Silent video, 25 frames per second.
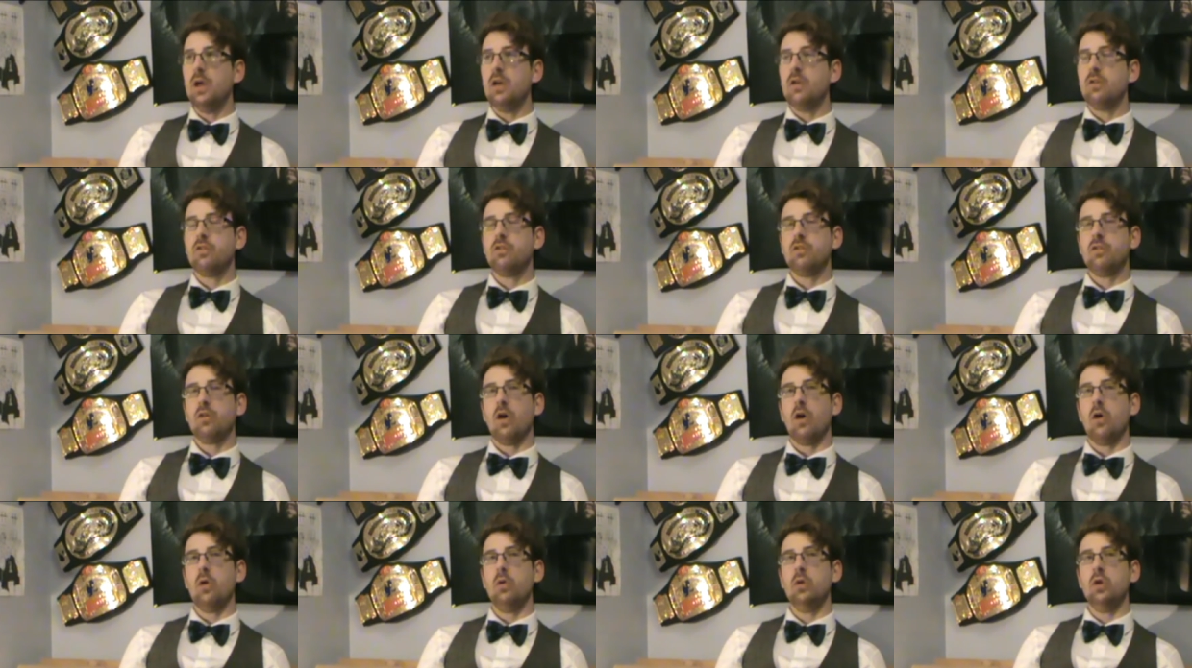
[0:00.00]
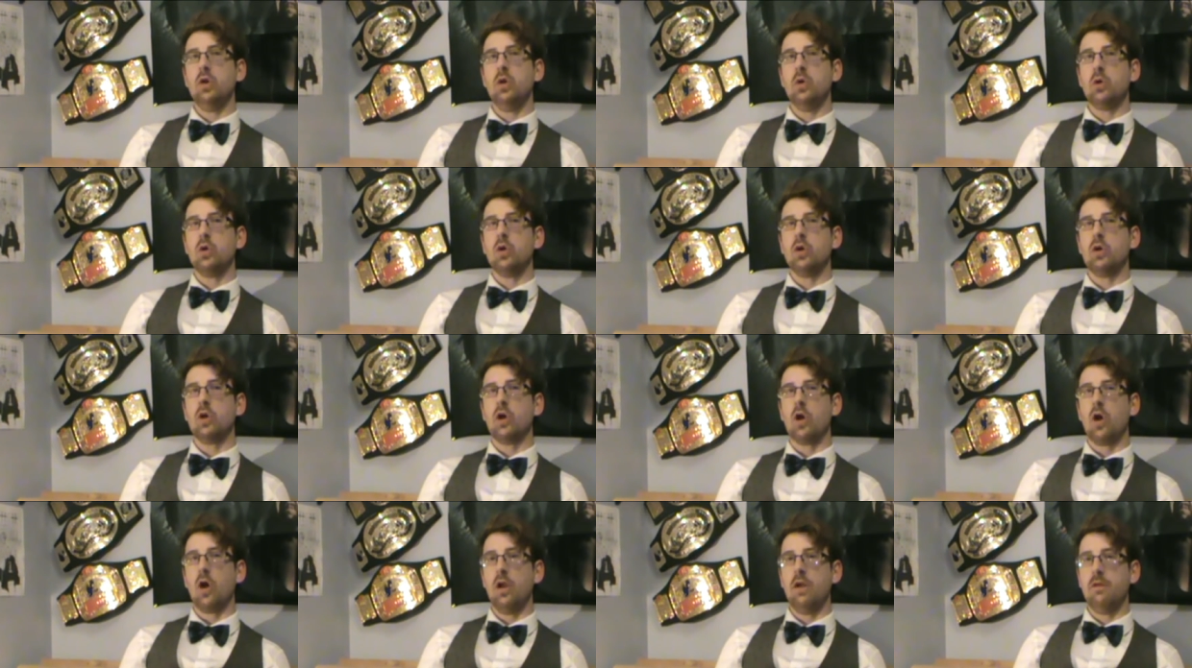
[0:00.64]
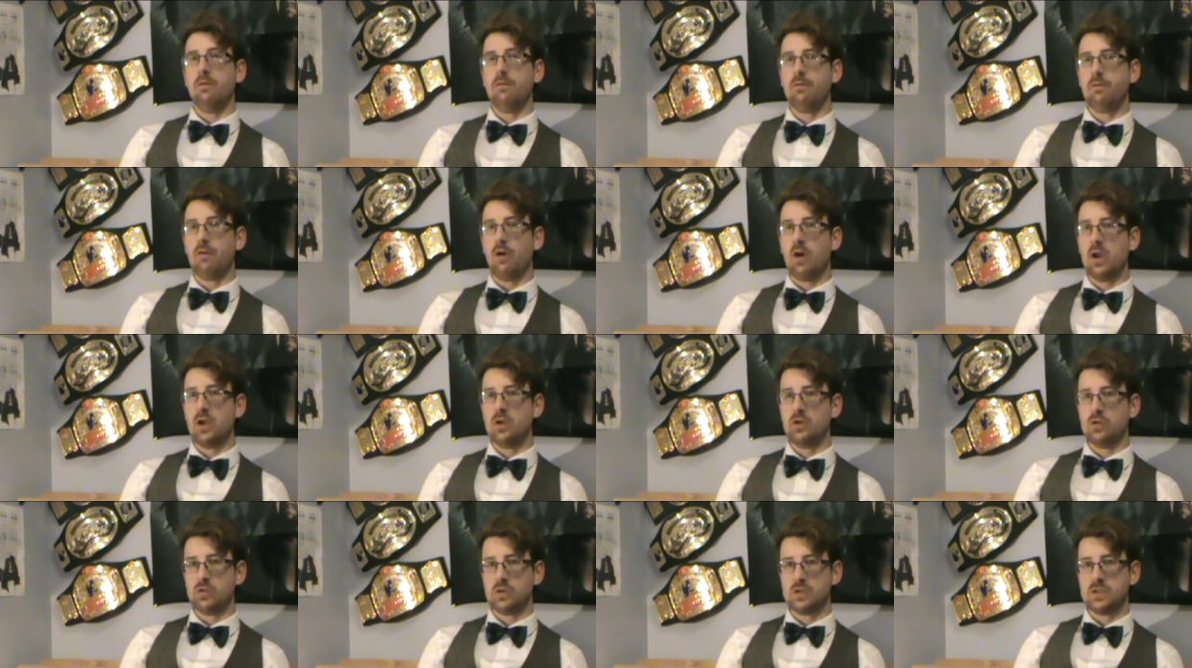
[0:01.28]
so you could kind of
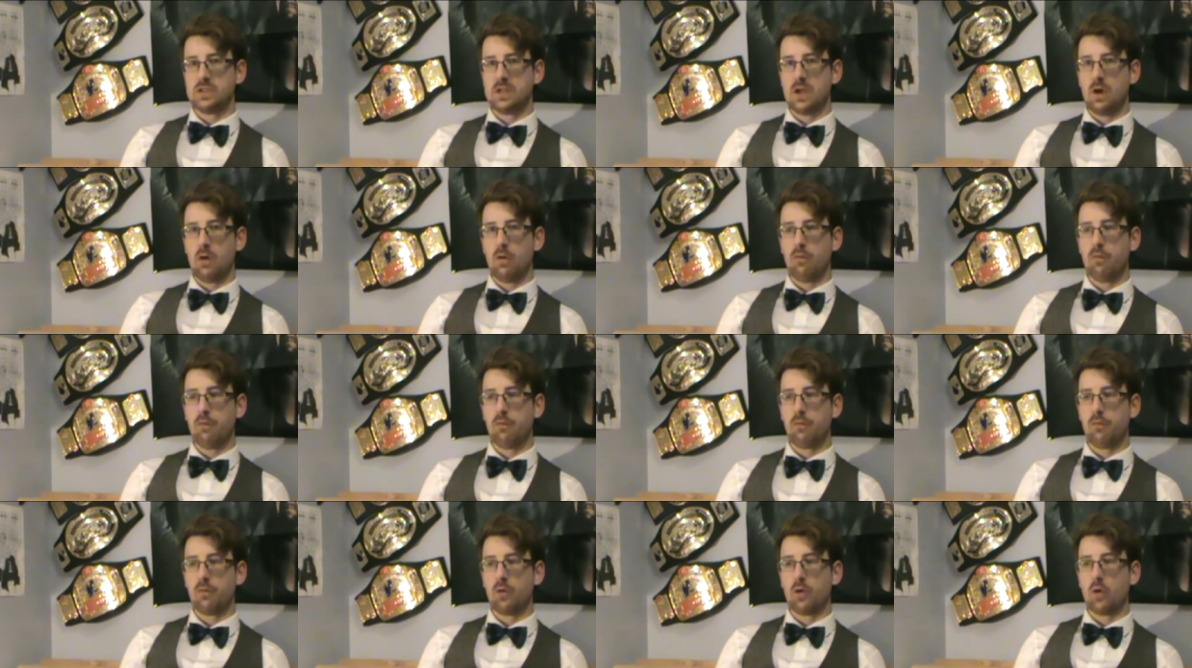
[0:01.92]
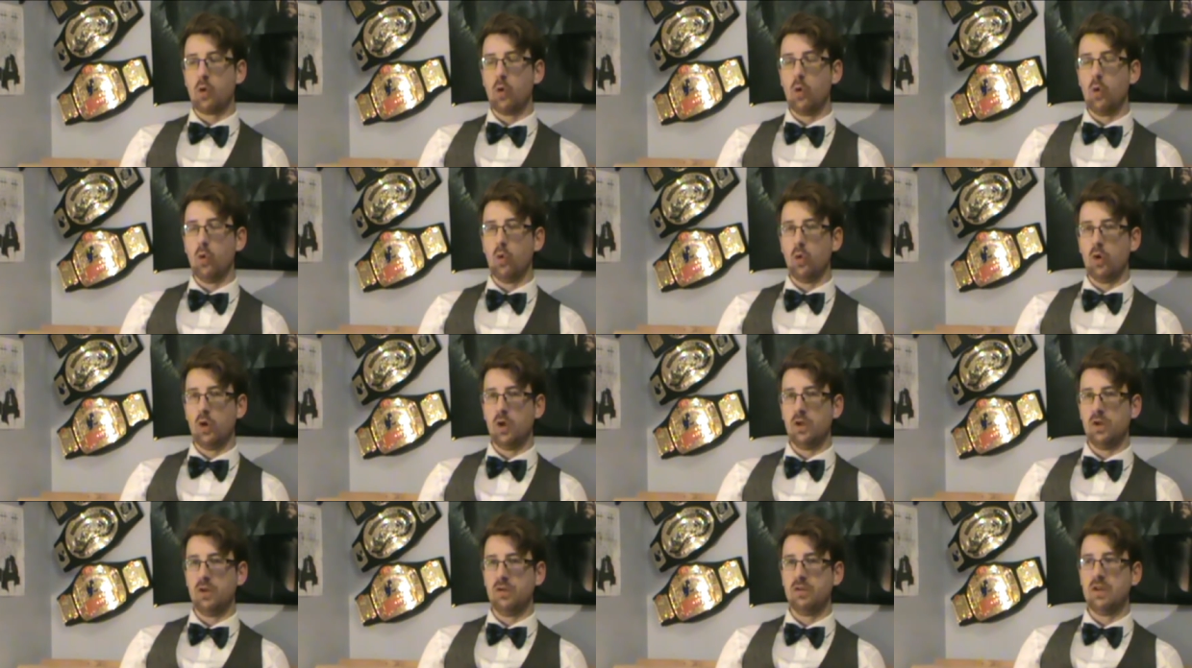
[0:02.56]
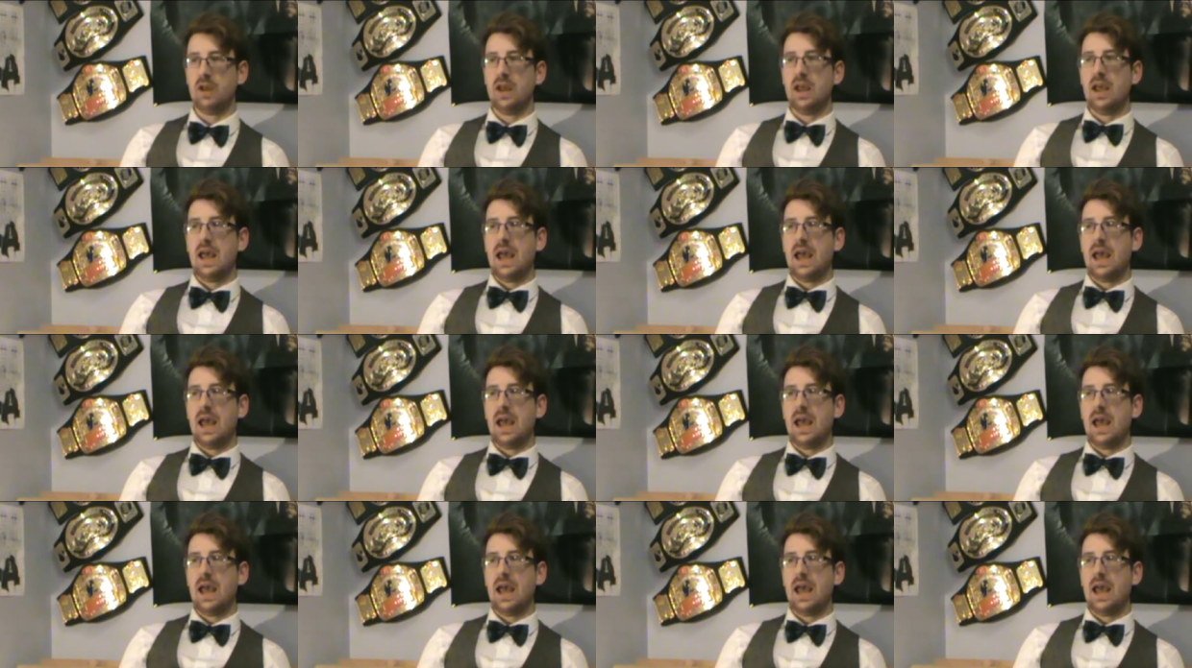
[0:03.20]
find yourself cornered